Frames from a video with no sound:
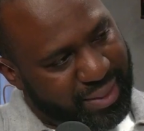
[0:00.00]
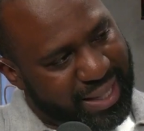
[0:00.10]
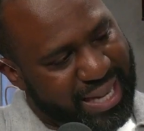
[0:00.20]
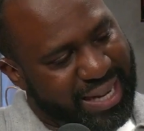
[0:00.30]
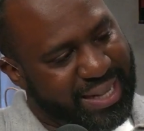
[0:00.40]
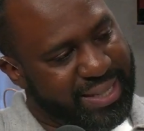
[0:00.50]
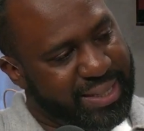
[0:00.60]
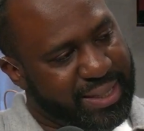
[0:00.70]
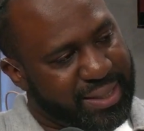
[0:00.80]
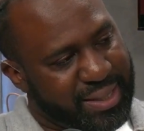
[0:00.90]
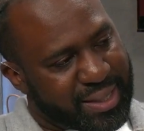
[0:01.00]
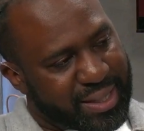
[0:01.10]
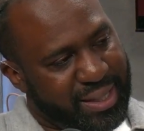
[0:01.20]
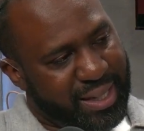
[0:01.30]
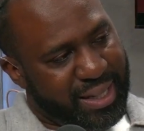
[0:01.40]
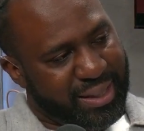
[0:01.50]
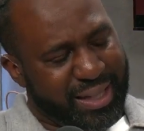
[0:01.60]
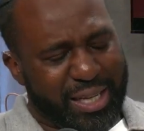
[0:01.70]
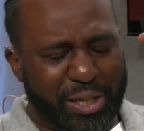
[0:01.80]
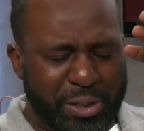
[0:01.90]
it is a
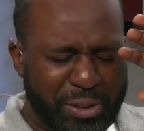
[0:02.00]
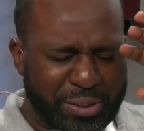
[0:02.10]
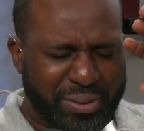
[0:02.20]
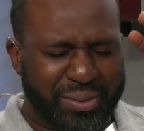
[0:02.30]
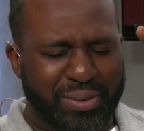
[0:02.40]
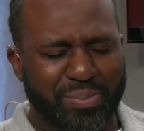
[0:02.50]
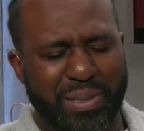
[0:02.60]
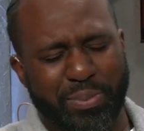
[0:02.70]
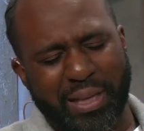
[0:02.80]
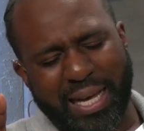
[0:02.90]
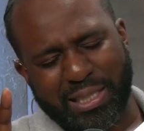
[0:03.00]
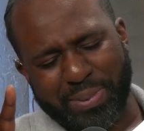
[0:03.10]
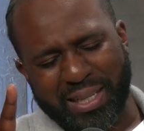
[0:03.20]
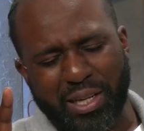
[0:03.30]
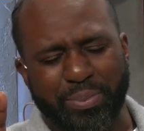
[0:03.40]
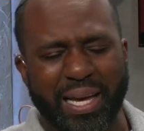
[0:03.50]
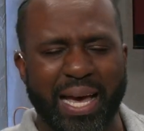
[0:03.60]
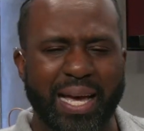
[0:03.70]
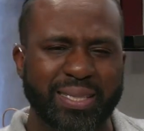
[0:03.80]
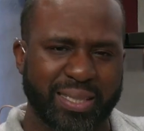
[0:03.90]
little, people like to be a little bit
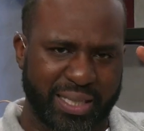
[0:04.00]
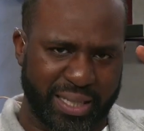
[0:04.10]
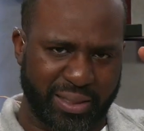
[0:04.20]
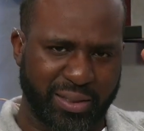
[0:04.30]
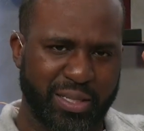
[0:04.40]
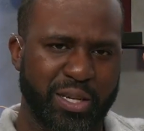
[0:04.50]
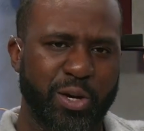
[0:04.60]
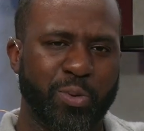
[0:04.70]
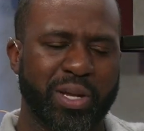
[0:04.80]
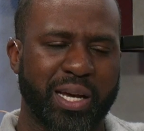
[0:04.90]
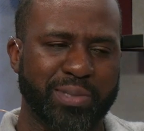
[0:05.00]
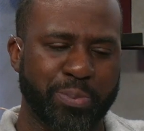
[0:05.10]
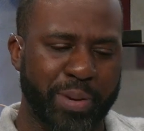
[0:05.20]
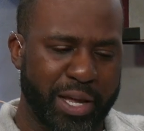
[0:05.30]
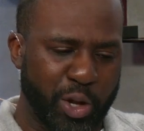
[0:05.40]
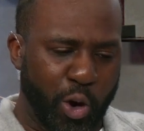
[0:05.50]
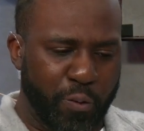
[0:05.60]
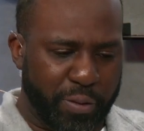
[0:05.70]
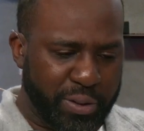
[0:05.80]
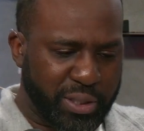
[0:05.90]
hesitant when it comes to betting
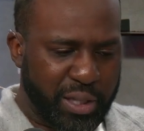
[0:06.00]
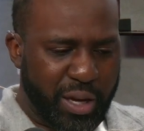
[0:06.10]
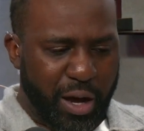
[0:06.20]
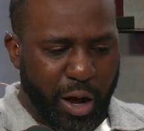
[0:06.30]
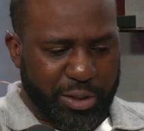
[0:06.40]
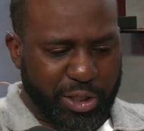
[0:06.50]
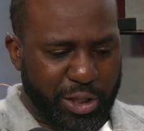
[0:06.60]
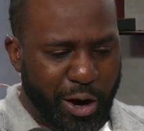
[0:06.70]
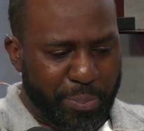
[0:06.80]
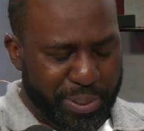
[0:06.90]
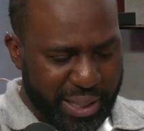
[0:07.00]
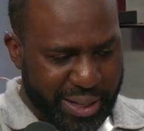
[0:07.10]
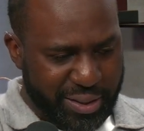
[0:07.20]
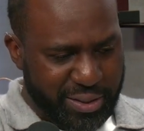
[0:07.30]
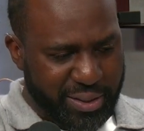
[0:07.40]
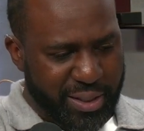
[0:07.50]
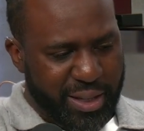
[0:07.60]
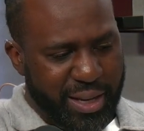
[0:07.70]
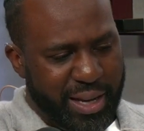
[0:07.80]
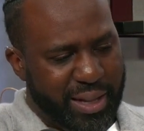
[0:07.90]
overs on star players.
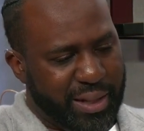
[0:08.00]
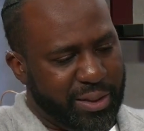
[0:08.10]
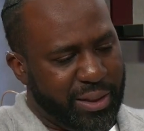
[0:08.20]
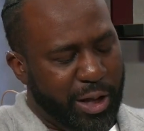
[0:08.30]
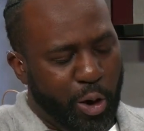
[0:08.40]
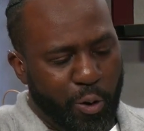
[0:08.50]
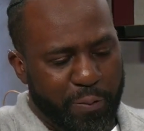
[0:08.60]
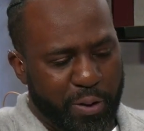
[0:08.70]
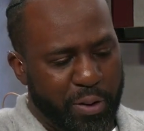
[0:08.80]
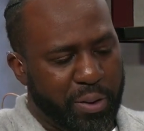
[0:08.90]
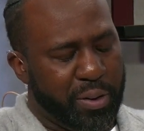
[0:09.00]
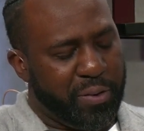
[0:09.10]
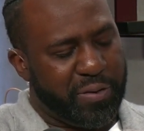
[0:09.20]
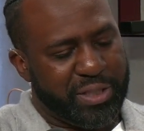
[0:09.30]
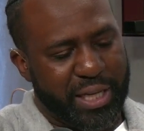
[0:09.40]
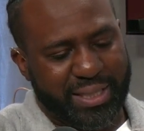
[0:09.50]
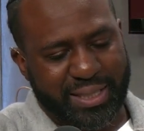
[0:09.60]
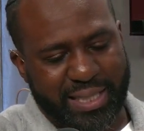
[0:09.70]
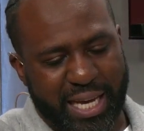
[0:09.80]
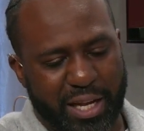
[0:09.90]
And the over for Jayson
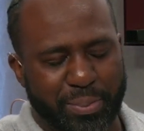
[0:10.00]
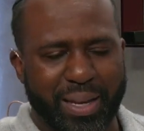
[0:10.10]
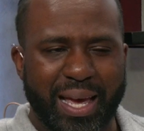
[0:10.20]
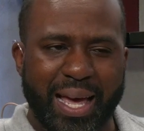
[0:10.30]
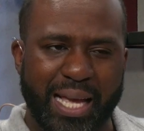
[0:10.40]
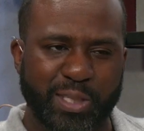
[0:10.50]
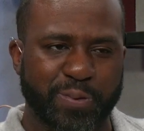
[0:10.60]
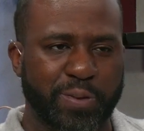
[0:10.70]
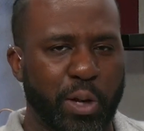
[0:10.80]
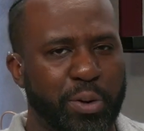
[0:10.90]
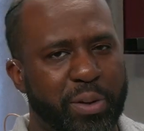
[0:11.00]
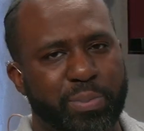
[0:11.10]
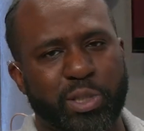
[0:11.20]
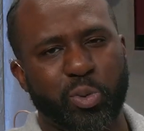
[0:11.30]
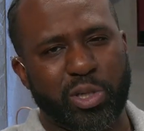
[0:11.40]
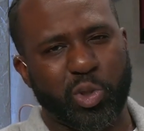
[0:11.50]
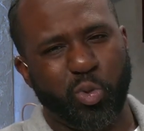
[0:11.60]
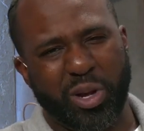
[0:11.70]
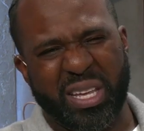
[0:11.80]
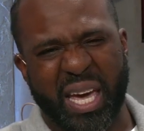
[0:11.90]
Tatum has floated between
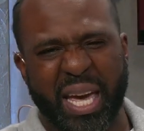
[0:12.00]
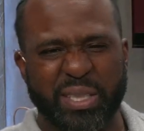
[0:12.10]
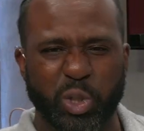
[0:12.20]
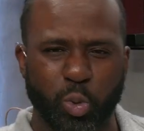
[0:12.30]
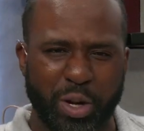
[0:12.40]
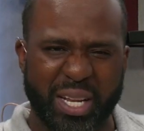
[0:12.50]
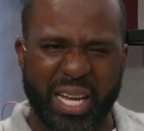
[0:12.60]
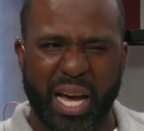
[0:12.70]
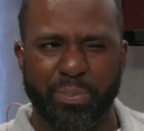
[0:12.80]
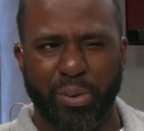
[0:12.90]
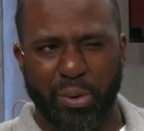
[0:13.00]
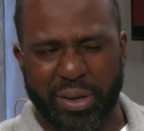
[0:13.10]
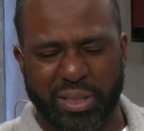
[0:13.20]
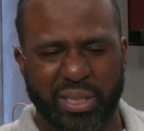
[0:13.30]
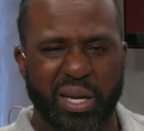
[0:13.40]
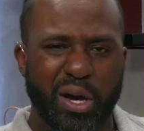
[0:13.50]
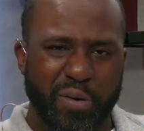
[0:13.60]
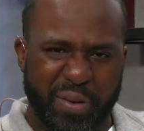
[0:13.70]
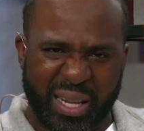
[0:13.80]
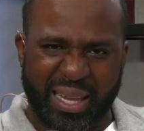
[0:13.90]
28, 29 points
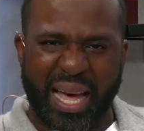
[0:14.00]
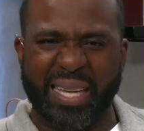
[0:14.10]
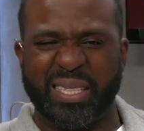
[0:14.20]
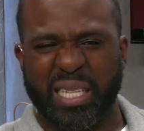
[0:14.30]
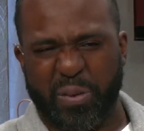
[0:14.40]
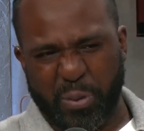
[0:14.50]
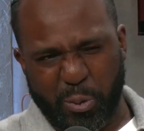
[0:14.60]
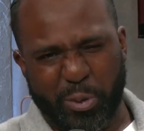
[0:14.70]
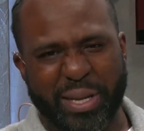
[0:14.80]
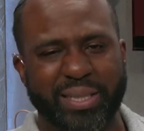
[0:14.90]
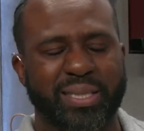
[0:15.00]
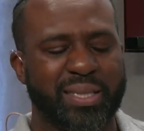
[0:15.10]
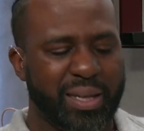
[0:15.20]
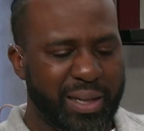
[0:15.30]
for the last several weeks.